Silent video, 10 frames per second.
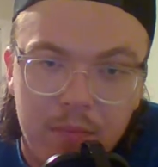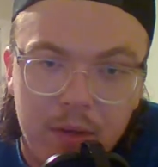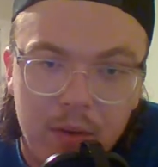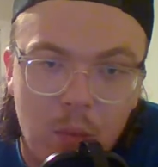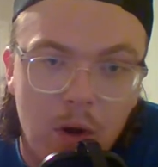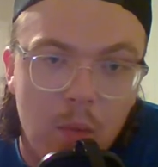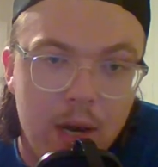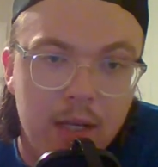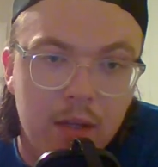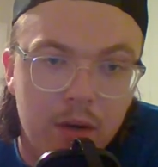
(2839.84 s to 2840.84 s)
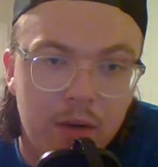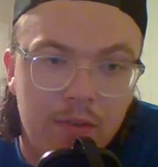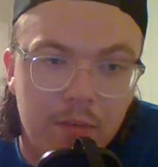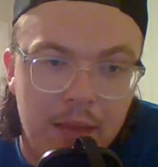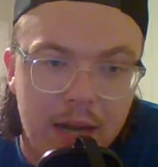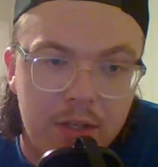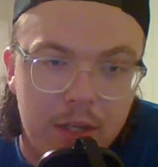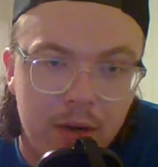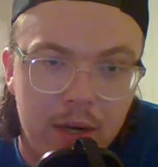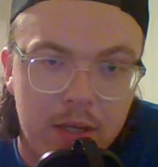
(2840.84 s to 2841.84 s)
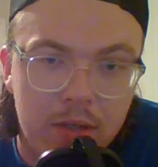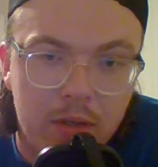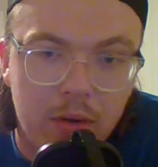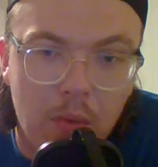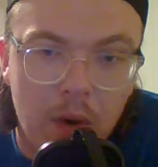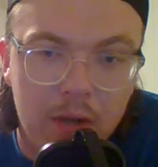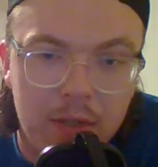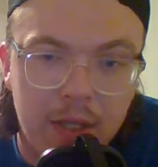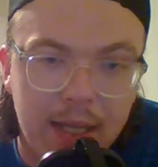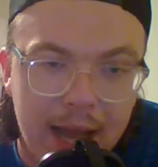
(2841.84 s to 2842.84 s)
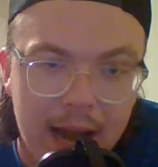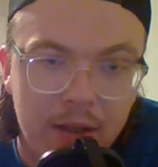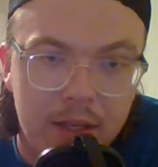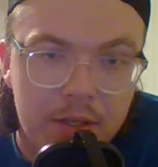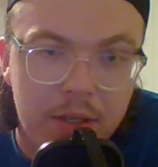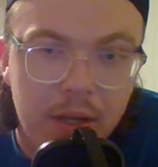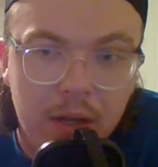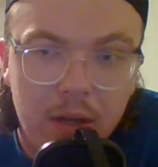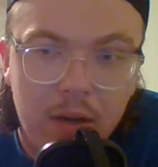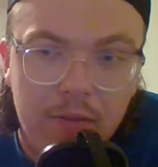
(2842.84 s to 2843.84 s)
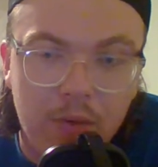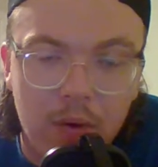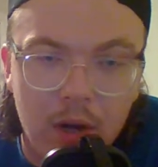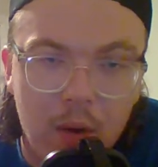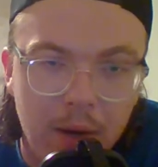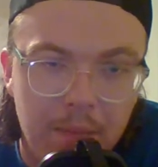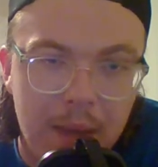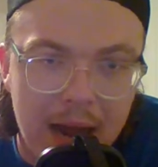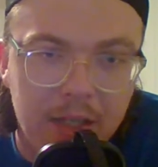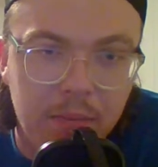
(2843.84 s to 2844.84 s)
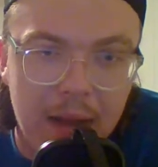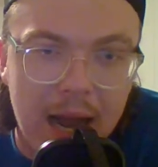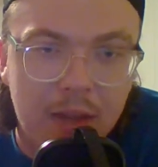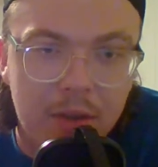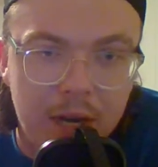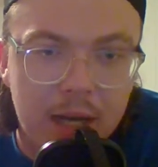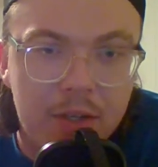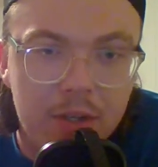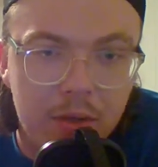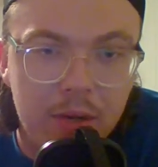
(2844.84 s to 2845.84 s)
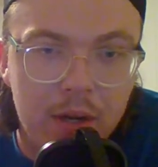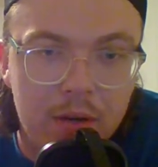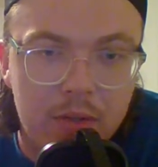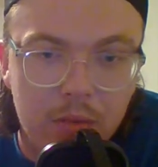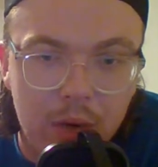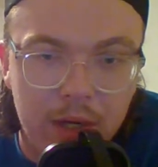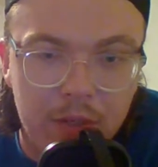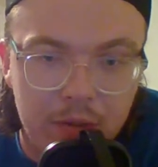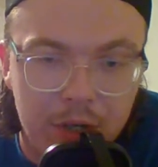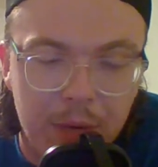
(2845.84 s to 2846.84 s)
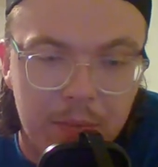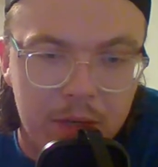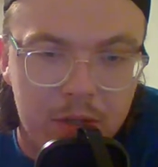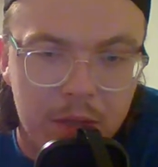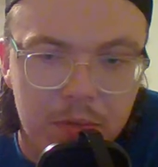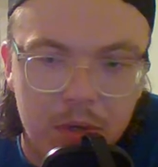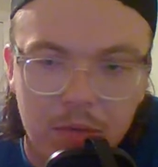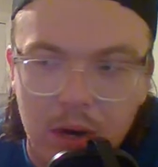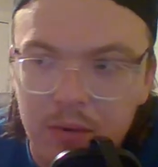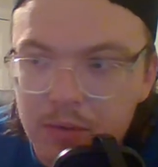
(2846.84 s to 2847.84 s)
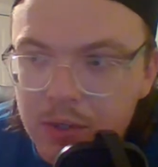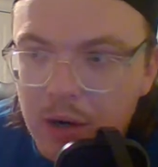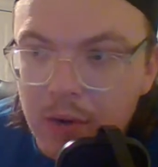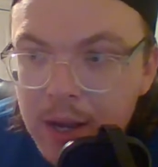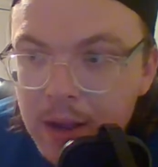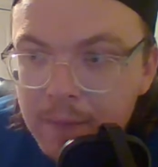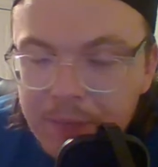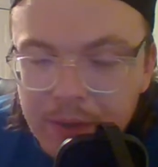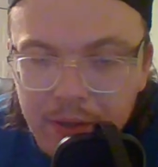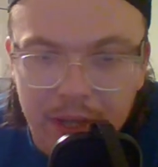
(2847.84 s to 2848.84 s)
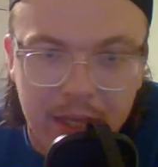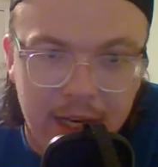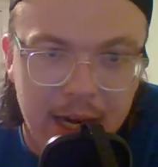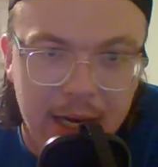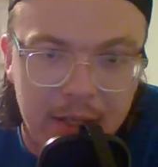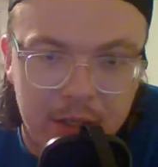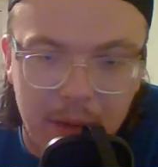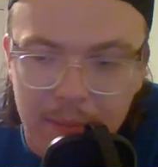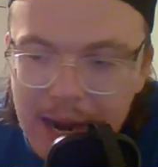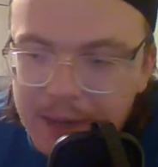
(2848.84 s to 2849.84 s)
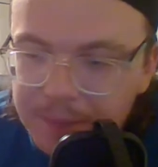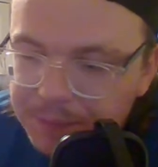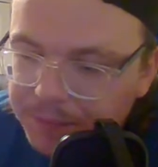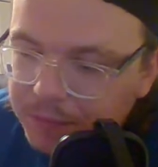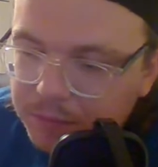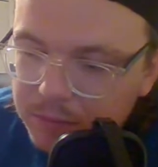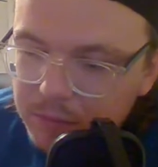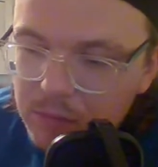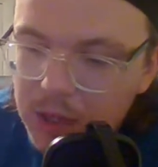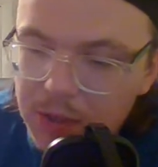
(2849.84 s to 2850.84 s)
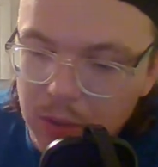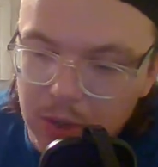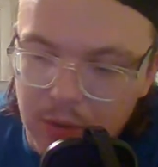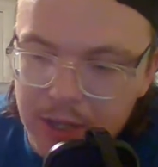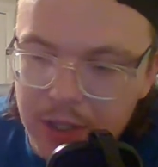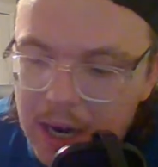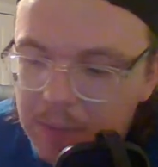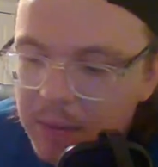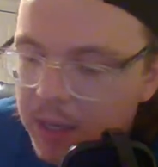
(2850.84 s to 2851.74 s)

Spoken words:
What we learned from that series was the catalyst for going back-to-back the next 2 years and winning 2 championships in a row. So I think the Canadians come back and do a great job